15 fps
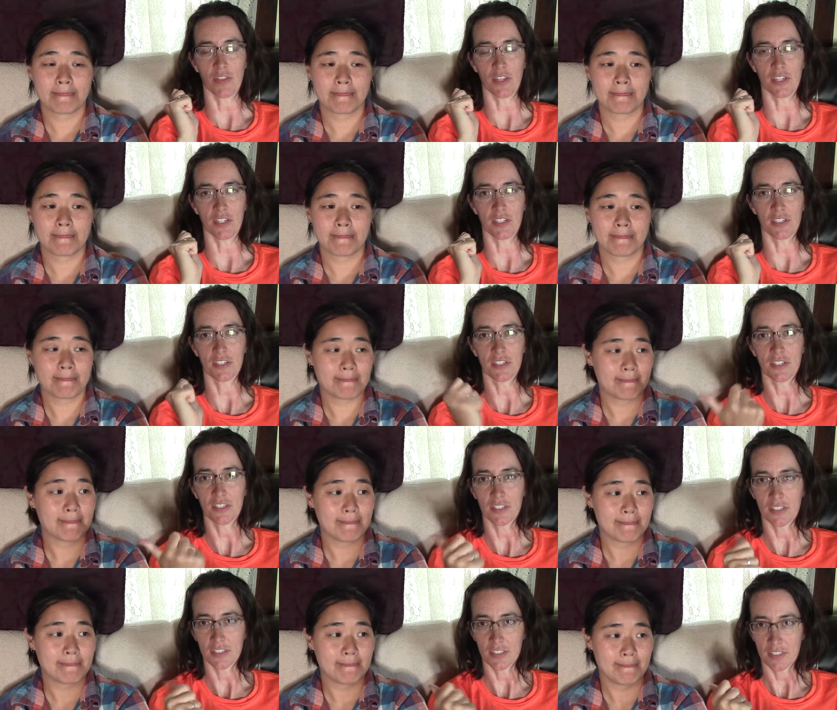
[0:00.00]
Speaker 1: than
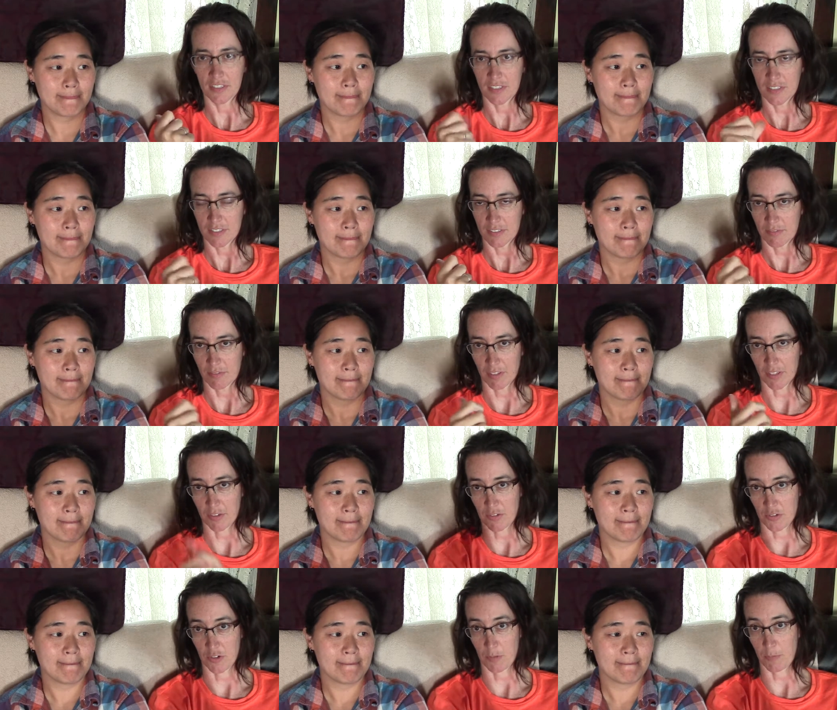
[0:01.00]

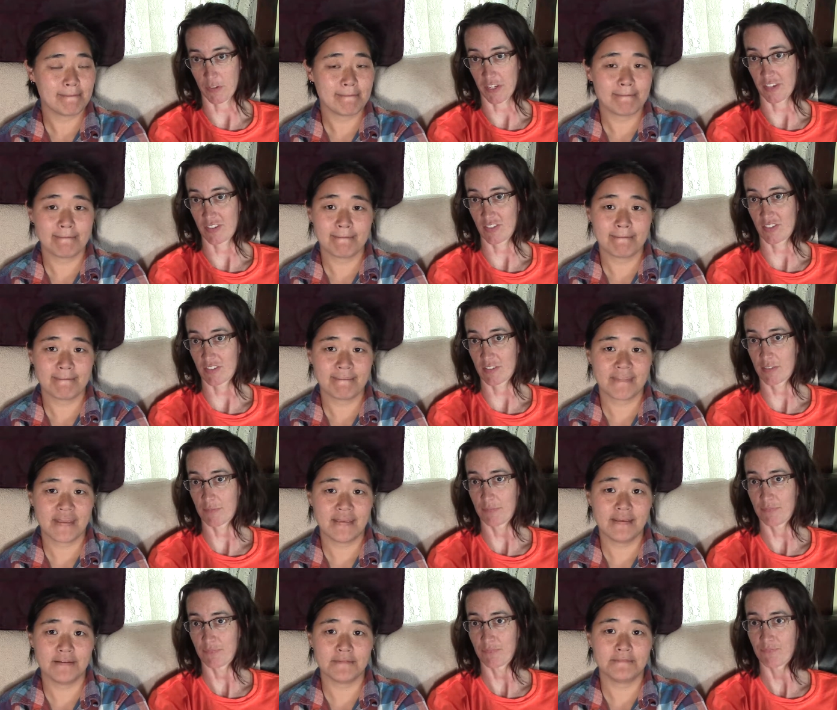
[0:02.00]
relationship vacations
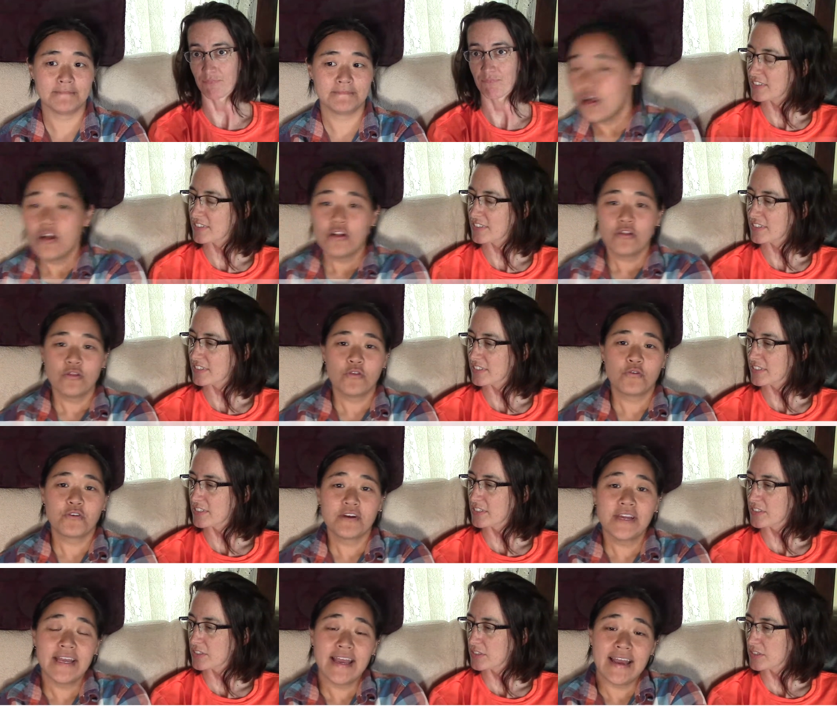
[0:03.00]
Speaker 2: yeah lori
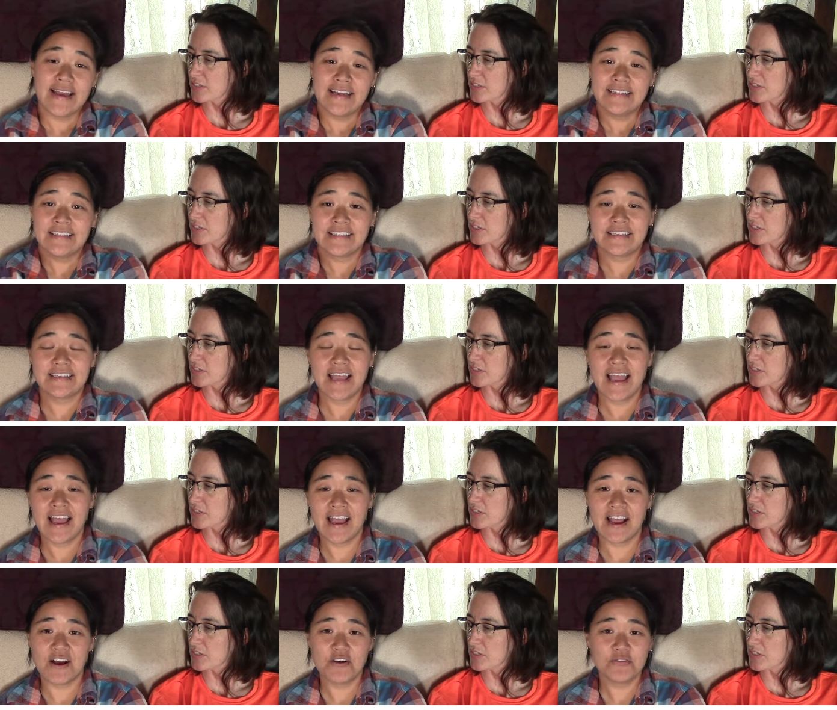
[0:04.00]
asks
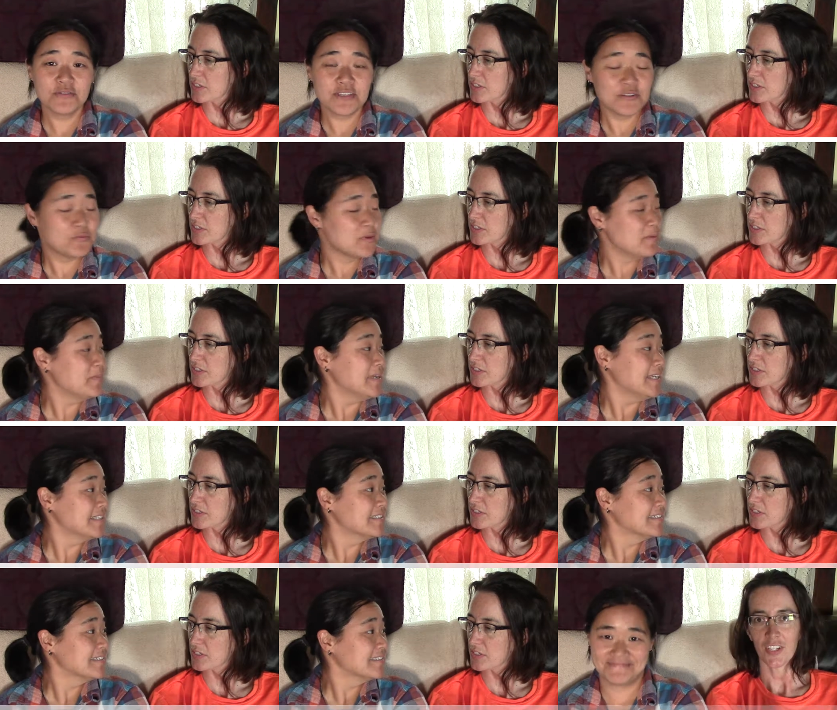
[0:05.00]
how did we meet
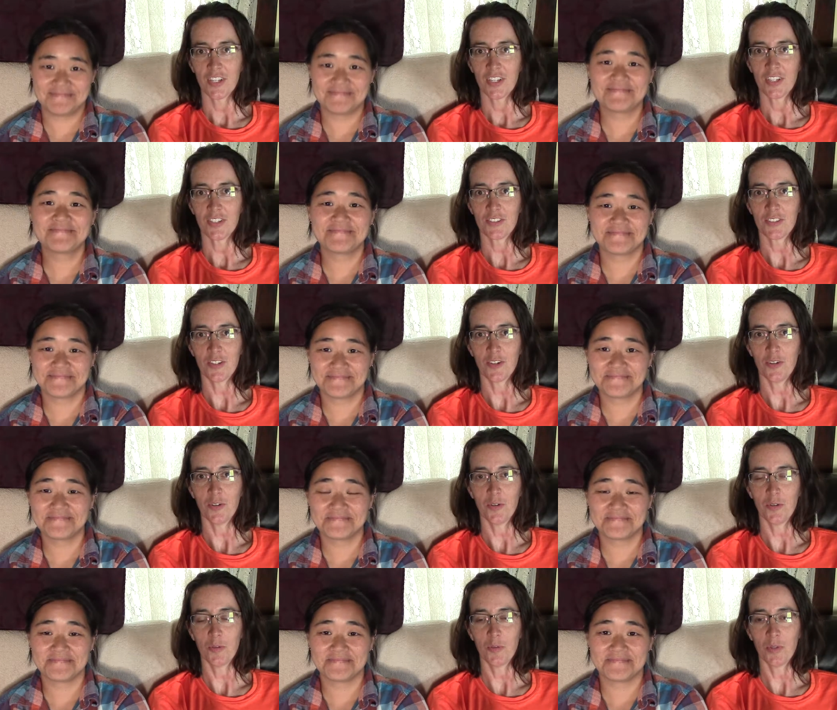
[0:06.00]
Speaker 1: so
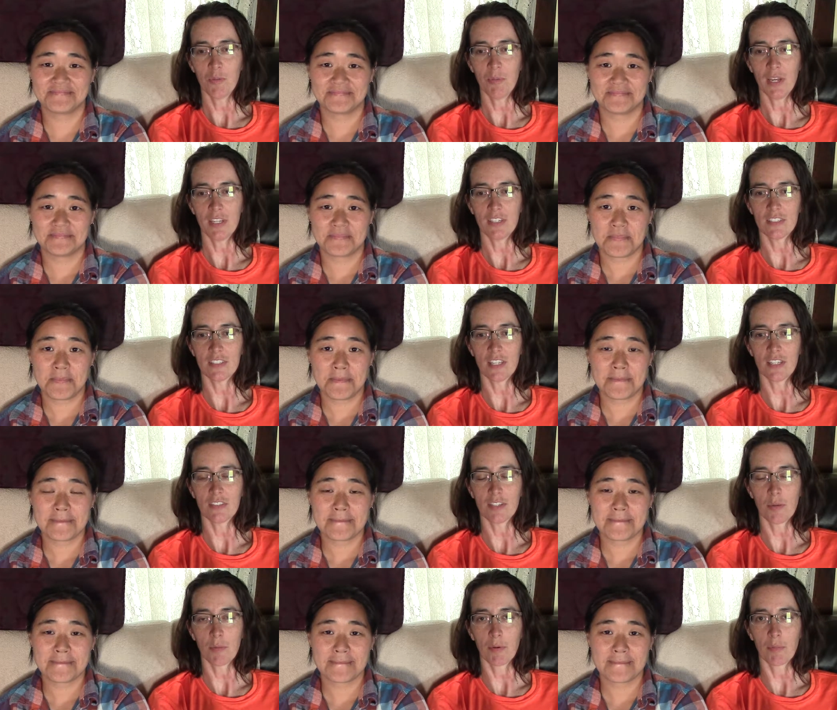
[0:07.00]
we met the
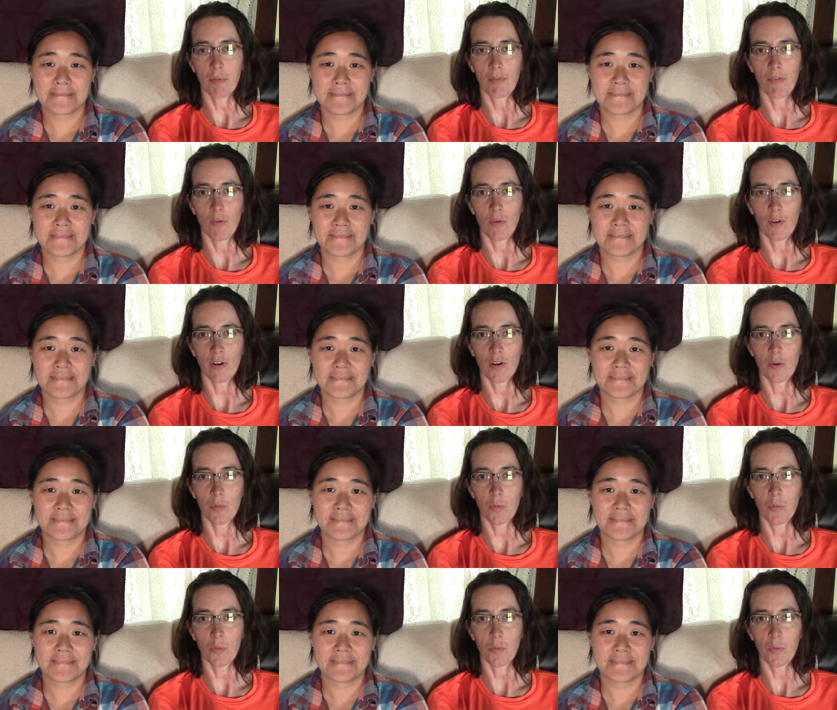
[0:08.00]
summer before